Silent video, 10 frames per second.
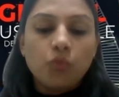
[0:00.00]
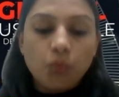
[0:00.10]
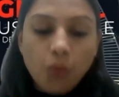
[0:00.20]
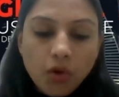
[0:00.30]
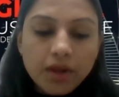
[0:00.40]

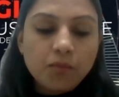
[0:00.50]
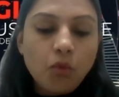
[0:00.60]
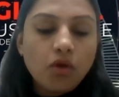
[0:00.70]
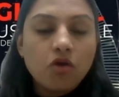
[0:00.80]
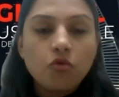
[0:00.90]
More and
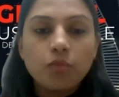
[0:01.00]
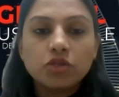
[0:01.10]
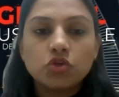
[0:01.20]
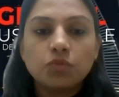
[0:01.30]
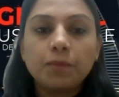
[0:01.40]
more
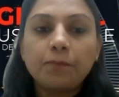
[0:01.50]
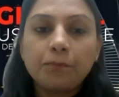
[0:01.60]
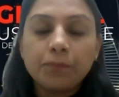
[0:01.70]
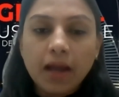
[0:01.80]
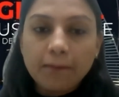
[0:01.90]
governments should be
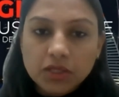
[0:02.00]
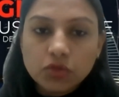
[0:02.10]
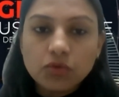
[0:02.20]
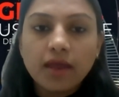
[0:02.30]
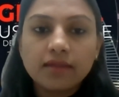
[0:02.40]

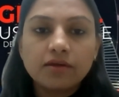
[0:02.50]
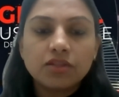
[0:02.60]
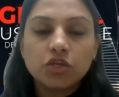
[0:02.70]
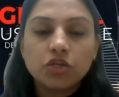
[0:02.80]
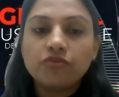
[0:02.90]
coming
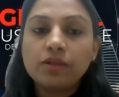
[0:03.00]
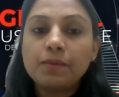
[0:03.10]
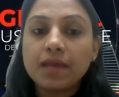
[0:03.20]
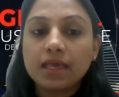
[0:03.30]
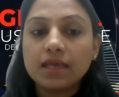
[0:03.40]
together. They will
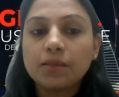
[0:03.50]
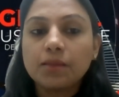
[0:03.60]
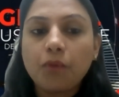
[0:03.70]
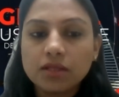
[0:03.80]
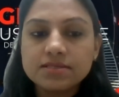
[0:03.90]
be making the
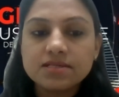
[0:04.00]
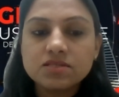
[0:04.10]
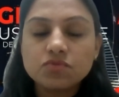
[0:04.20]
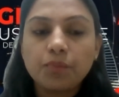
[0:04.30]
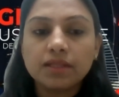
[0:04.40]

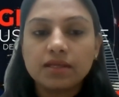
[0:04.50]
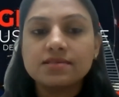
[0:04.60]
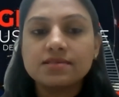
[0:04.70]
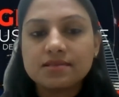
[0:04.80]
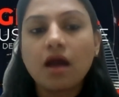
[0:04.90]
policies, but
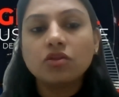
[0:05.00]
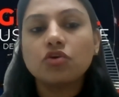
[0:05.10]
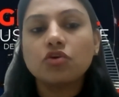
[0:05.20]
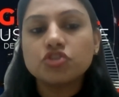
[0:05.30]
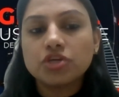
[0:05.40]

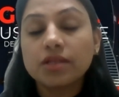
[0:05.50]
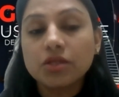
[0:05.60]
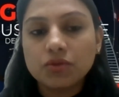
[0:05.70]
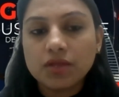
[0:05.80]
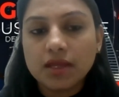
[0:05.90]
start your journey
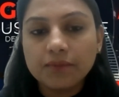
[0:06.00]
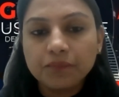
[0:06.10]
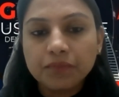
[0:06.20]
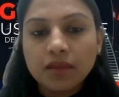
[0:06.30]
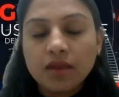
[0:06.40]
today.
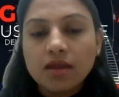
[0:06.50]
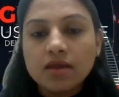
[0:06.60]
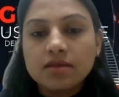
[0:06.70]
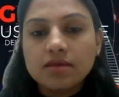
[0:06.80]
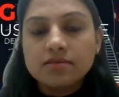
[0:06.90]

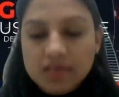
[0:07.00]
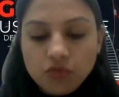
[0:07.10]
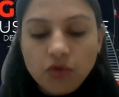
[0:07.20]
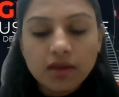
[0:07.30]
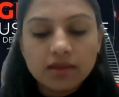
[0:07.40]
See,
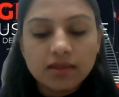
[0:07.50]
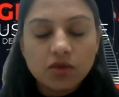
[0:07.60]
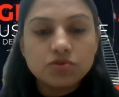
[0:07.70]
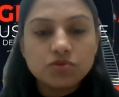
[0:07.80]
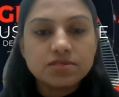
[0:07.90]
work in
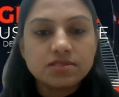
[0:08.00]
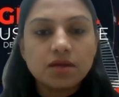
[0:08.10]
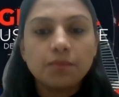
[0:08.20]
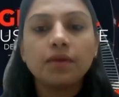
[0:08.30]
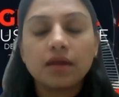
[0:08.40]
an
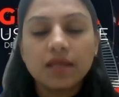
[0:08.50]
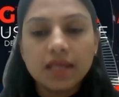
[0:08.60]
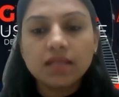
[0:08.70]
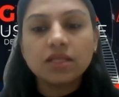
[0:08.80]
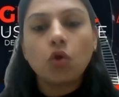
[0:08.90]
ecosystem,
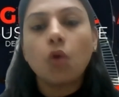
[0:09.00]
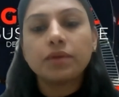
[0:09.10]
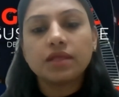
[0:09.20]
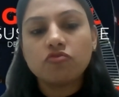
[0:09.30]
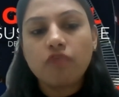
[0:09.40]
create an
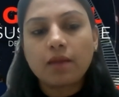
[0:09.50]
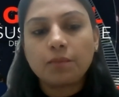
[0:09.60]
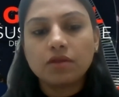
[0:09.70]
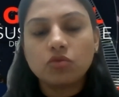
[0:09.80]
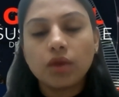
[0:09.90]
open
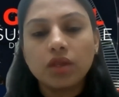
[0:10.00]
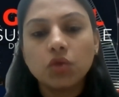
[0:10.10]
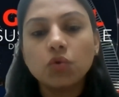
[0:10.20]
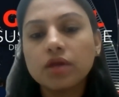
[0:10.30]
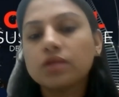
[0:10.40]
environment where
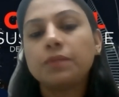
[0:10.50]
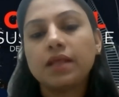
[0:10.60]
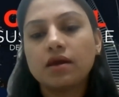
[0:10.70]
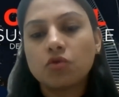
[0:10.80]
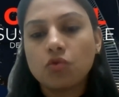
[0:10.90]
you could
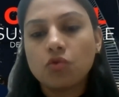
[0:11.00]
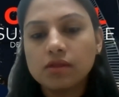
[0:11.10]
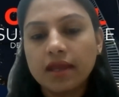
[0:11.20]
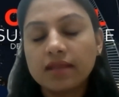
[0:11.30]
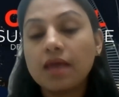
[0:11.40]
play a role,
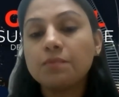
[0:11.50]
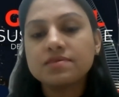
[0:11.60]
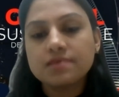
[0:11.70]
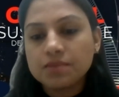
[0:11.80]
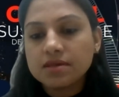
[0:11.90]
and
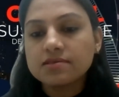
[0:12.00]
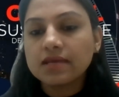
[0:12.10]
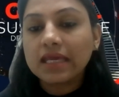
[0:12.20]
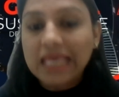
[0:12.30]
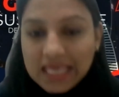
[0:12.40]
MSME is
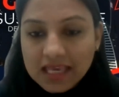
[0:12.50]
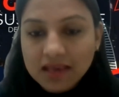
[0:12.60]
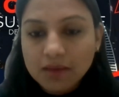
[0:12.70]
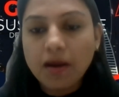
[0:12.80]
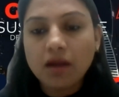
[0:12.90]
a
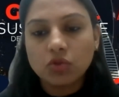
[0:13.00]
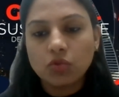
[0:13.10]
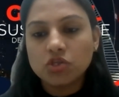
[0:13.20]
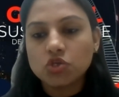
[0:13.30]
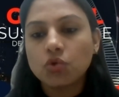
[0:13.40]
key part
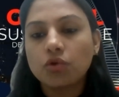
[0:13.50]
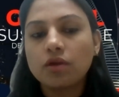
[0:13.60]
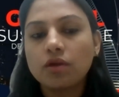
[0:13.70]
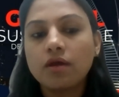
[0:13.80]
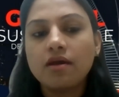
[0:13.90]
to
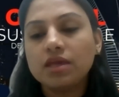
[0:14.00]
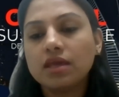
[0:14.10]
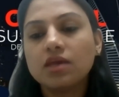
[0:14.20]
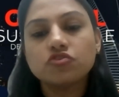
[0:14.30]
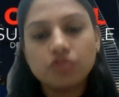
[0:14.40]
ensure
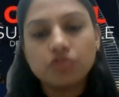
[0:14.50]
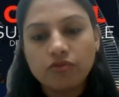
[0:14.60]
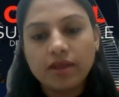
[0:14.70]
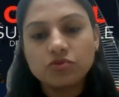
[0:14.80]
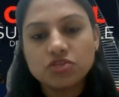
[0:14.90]
we engage
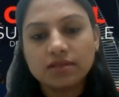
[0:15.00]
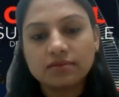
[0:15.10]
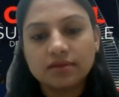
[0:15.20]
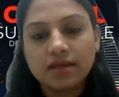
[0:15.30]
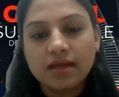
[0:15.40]
full value
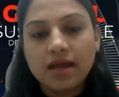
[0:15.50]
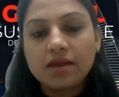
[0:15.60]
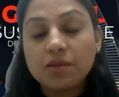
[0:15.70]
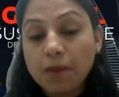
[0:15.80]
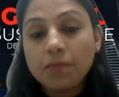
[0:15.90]
chain.
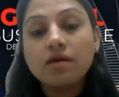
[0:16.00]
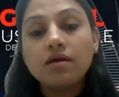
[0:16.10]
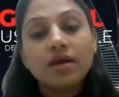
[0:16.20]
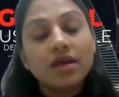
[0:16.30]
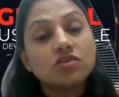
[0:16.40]

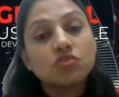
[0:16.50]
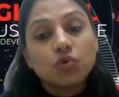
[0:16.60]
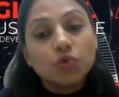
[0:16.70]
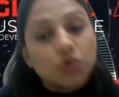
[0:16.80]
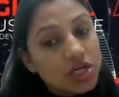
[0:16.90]
Remember,
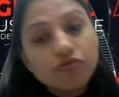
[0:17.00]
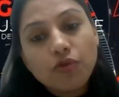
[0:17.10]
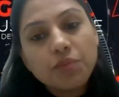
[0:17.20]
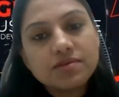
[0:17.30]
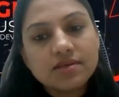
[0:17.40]
it's crucial
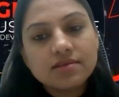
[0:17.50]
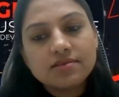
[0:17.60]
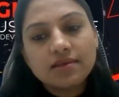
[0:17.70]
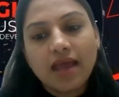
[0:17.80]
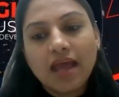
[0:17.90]
for
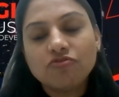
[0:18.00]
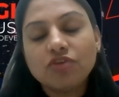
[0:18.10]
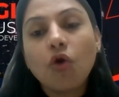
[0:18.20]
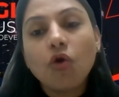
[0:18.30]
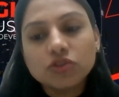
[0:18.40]
business, and
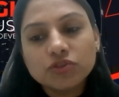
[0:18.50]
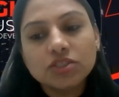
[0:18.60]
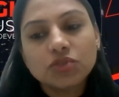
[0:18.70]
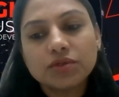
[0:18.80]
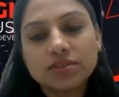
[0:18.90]
we also
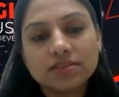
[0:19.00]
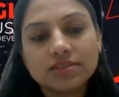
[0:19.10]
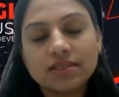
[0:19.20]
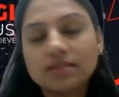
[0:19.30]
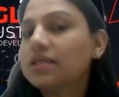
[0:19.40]
need to
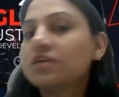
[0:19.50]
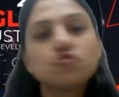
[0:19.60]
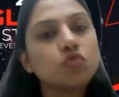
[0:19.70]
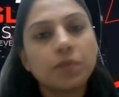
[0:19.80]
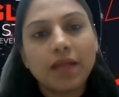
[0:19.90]
understand there
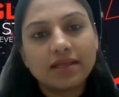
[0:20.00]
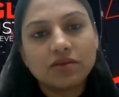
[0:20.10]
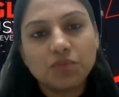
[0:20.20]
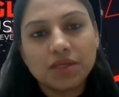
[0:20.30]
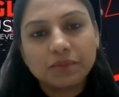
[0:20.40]
is no
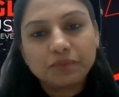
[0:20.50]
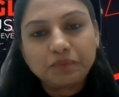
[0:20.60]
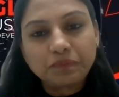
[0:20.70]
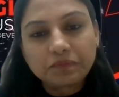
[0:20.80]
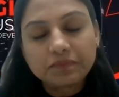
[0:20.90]
planet B.
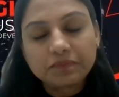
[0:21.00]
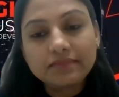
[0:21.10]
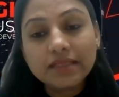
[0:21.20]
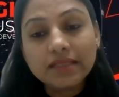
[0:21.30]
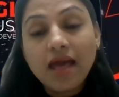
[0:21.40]

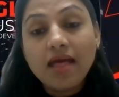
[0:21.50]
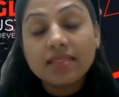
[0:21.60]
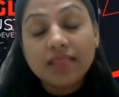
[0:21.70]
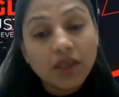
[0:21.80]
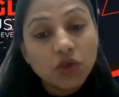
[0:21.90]

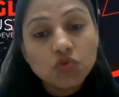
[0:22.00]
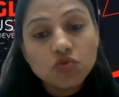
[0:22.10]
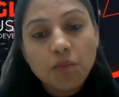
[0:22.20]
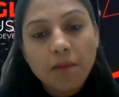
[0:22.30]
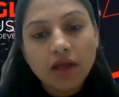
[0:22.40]
Thank you
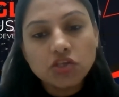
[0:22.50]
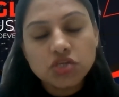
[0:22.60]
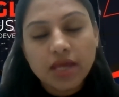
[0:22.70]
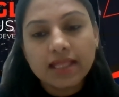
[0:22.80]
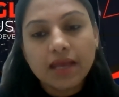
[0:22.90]
so
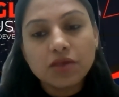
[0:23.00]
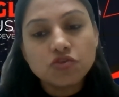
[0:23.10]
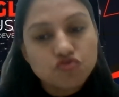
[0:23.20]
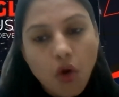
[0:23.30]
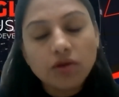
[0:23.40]
much, and I
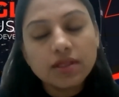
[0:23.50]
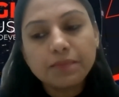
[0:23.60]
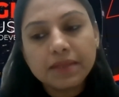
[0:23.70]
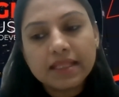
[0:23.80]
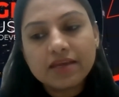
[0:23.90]

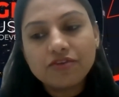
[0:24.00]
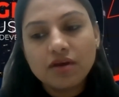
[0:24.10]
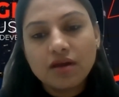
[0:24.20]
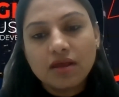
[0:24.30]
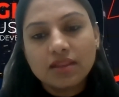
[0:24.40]
strongly believe
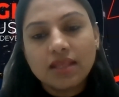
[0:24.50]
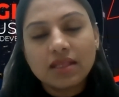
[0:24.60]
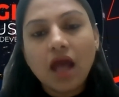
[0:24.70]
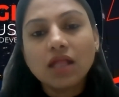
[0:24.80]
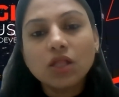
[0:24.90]
that
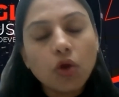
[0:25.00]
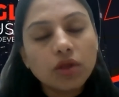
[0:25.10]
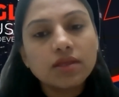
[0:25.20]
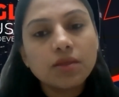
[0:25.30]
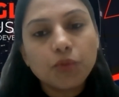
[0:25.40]

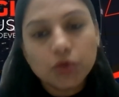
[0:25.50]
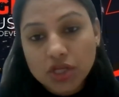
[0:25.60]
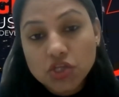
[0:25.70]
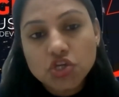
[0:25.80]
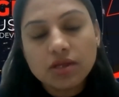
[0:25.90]
unlocking the
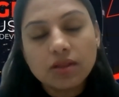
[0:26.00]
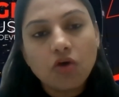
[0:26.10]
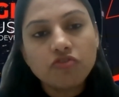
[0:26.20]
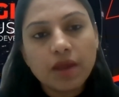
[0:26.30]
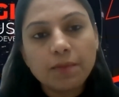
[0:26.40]
potential
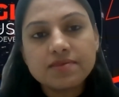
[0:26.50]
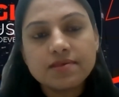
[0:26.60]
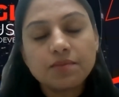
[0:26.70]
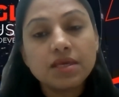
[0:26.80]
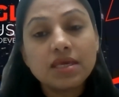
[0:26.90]
of
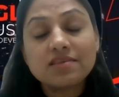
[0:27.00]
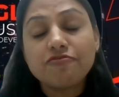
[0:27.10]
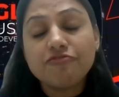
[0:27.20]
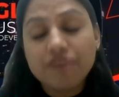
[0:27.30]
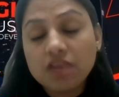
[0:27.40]
MSME is
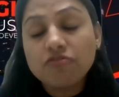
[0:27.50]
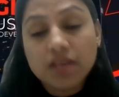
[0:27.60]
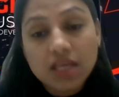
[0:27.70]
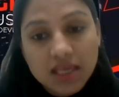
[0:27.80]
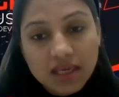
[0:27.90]
a very,
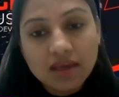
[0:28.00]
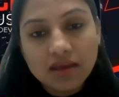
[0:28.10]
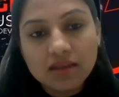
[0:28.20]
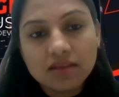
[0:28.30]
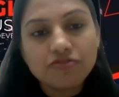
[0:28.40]
very key
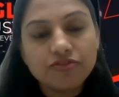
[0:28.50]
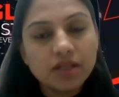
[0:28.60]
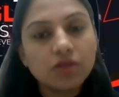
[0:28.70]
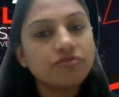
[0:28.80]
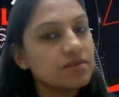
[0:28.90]
in the
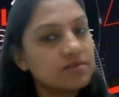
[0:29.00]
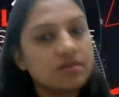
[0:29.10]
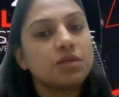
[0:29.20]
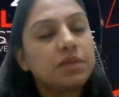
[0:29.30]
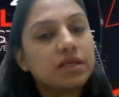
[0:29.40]
field of
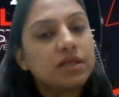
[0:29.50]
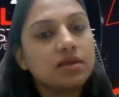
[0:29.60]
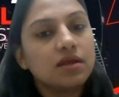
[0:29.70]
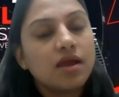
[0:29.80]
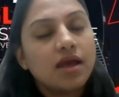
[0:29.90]

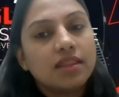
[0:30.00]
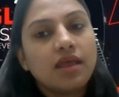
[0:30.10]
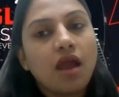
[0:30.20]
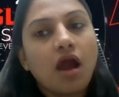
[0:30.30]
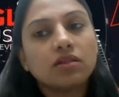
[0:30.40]
sustainability.
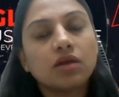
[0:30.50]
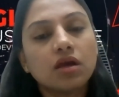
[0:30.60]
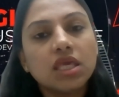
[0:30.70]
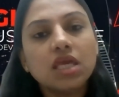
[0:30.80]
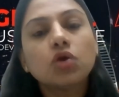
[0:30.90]
They are the
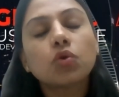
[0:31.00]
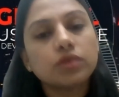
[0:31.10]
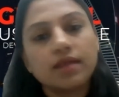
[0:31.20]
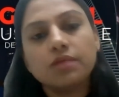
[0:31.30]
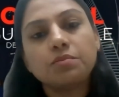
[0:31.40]
key
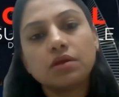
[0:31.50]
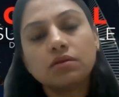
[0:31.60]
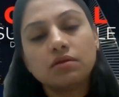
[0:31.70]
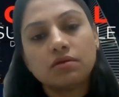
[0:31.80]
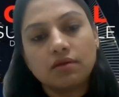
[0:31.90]
growth
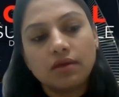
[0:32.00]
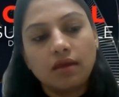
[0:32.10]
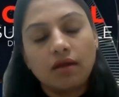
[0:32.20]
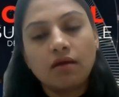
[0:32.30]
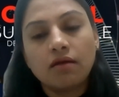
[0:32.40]
element.
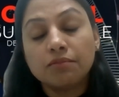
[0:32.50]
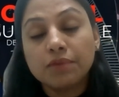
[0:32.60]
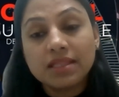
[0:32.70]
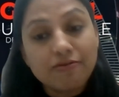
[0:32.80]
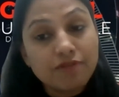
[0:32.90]

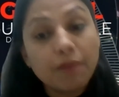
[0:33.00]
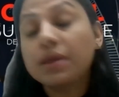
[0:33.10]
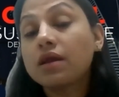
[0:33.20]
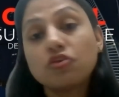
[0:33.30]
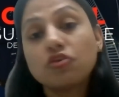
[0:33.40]
In
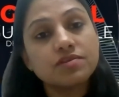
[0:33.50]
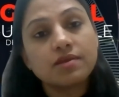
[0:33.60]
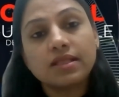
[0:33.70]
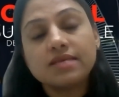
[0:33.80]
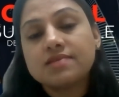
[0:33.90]
developing countries,
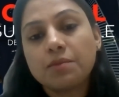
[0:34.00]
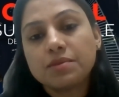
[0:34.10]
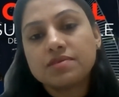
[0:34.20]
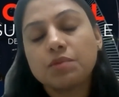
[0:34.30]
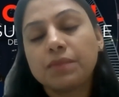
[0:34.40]
at least the
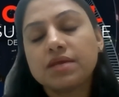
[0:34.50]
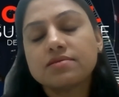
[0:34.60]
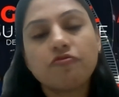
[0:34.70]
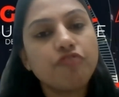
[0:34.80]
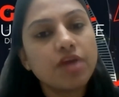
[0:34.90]
MSME
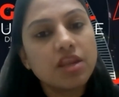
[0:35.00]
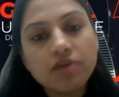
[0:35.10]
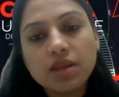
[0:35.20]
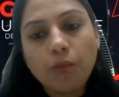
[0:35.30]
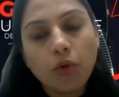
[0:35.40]
plays a very,
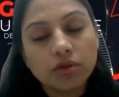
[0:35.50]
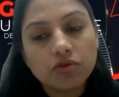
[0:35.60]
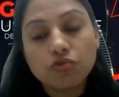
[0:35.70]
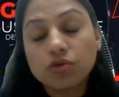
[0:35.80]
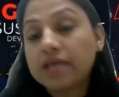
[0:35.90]
very
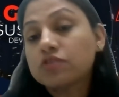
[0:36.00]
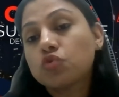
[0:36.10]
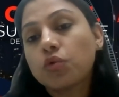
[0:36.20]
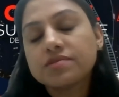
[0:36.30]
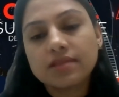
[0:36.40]
important role, and
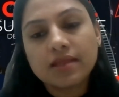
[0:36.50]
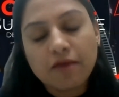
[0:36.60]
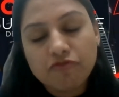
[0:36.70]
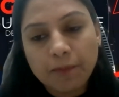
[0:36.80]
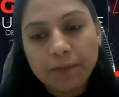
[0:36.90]
so is in the
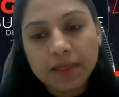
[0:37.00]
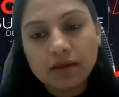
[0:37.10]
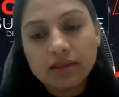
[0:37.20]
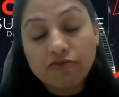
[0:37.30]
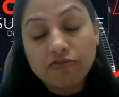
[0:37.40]

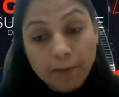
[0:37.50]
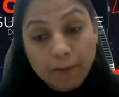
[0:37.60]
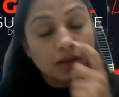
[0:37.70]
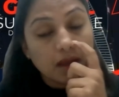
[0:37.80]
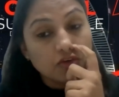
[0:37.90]

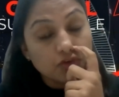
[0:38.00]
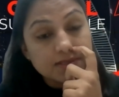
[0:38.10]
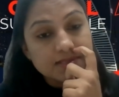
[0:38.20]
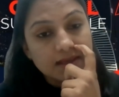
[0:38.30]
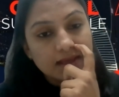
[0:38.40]
developed
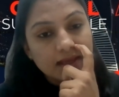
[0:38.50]
countries.